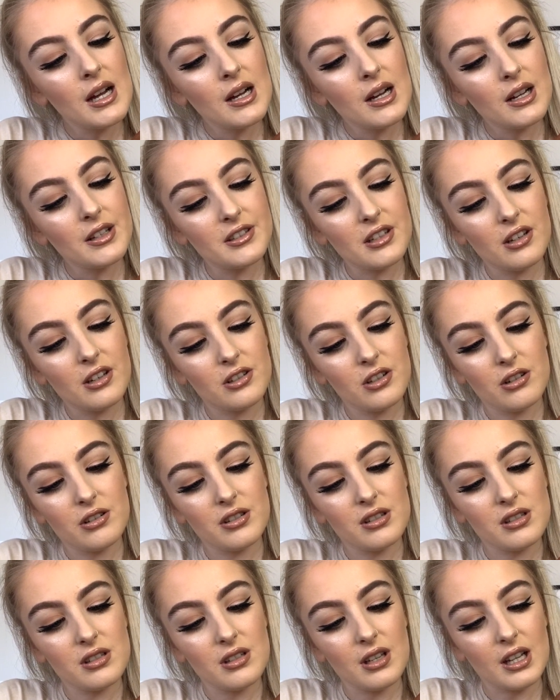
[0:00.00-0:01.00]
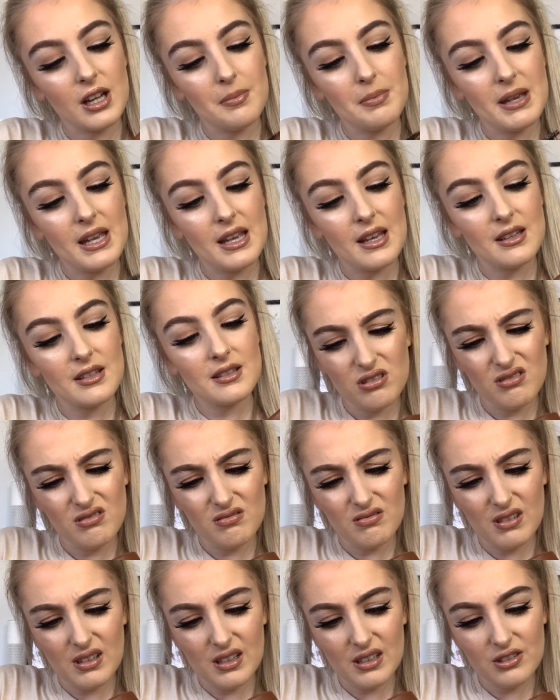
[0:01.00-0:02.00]
until it turns into like a paste.
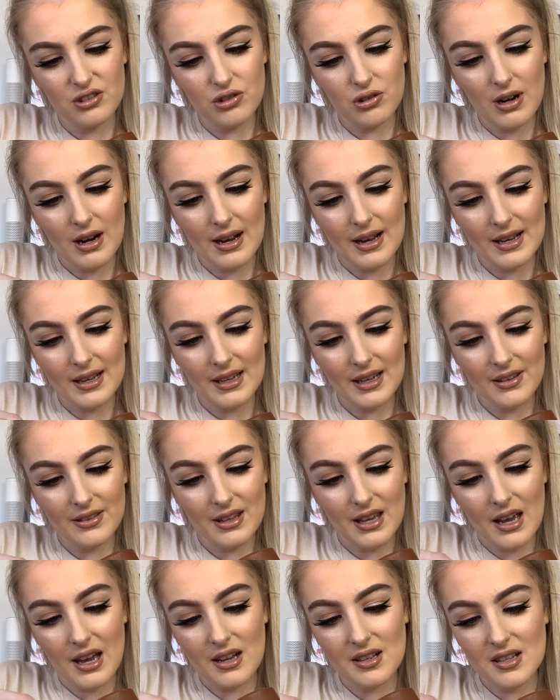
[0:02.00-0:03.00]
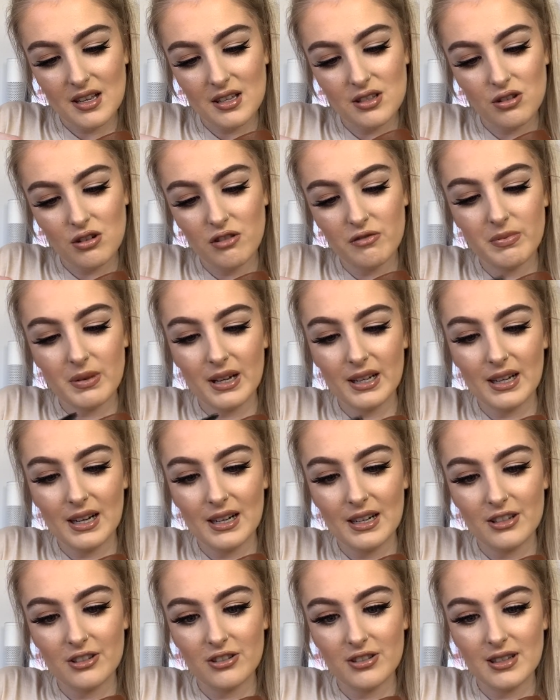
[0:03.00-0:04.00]
Try and get the excess off, but I kind
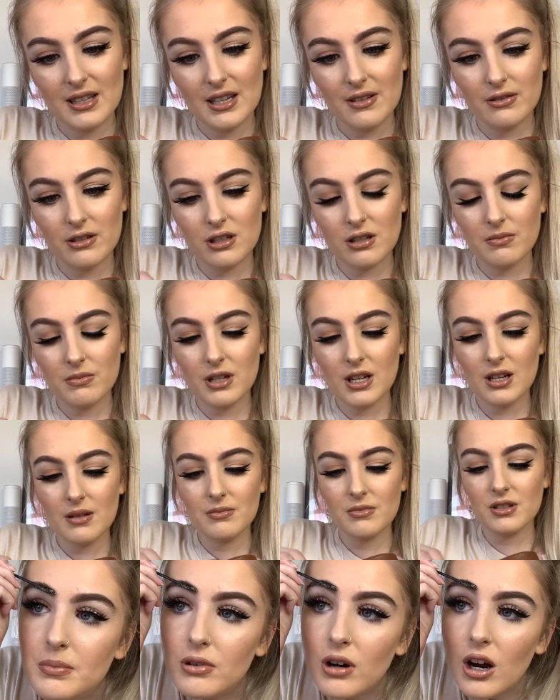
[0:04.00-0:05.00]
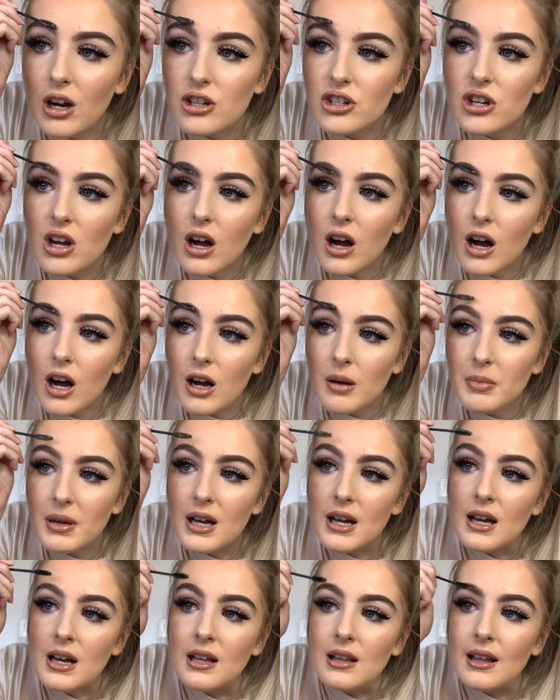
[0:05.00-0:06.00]
of just leave it sometimes. Brush up.
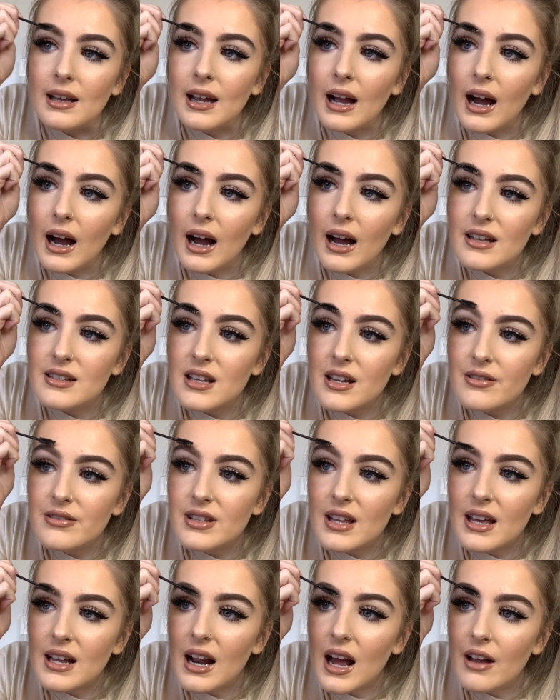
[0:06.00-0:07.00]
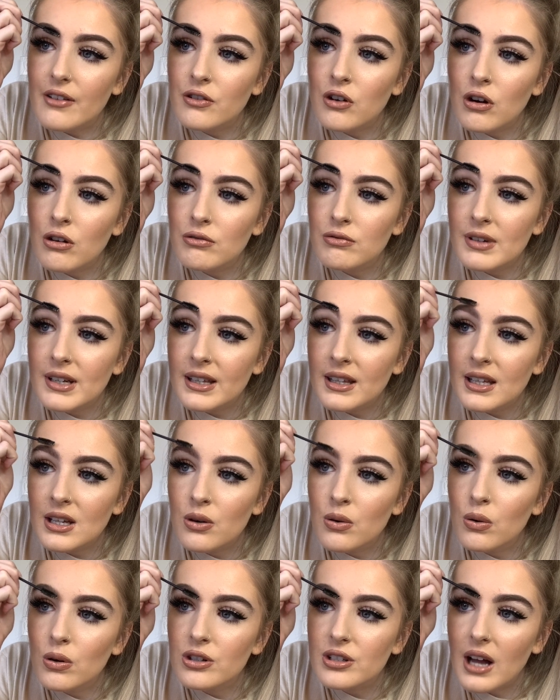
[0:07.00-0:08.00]
Like, as I've said, I've got really
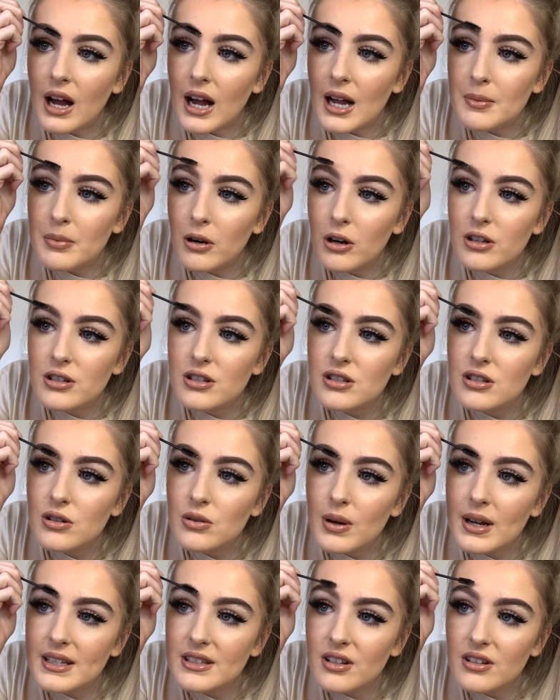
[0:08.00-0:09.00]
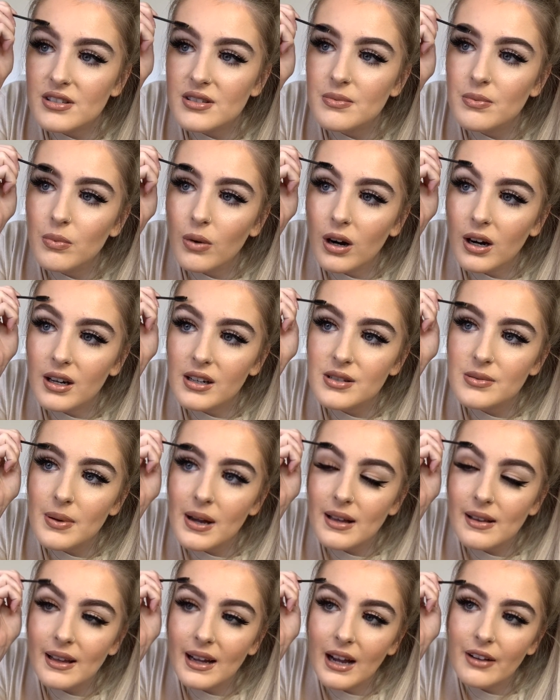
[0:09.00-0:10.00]
coarse eyebrows, so it doesn't work as well.
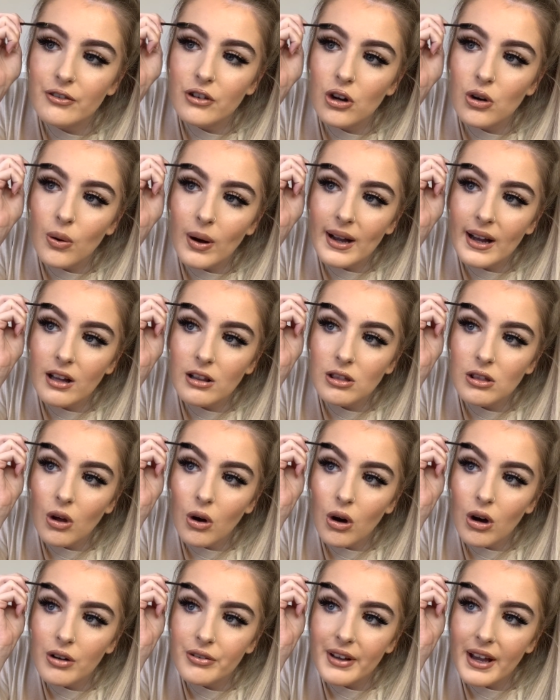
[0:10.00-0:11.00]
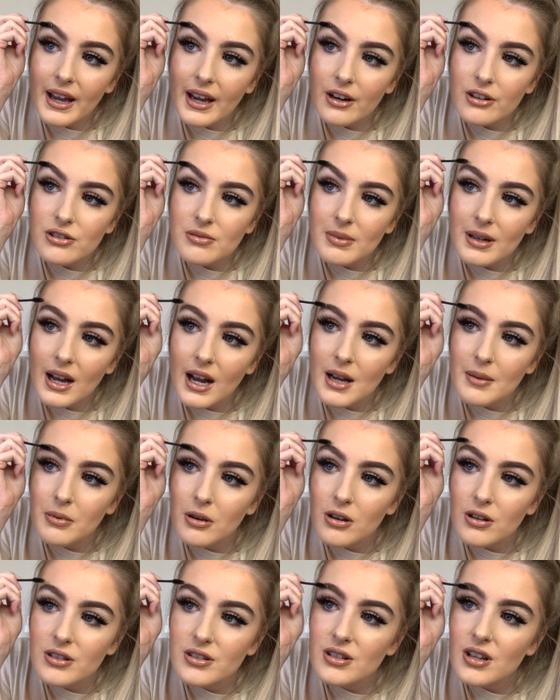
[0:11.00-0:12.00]
Like, I've got quite a lot of hairs on my
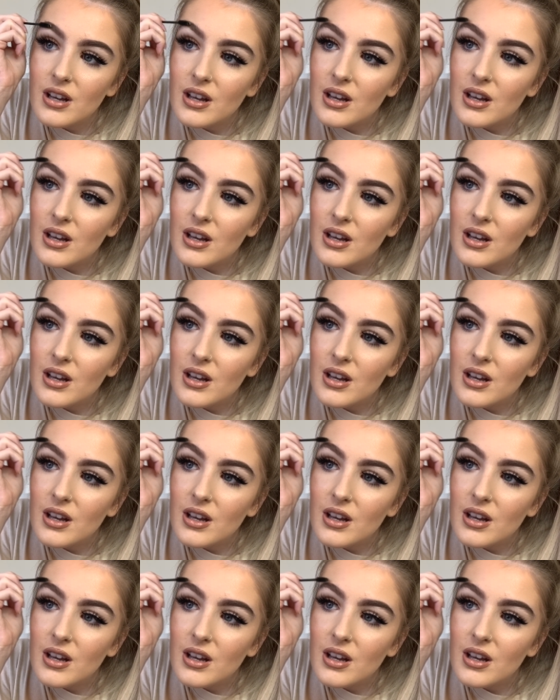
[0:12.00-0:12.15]
eyebrows,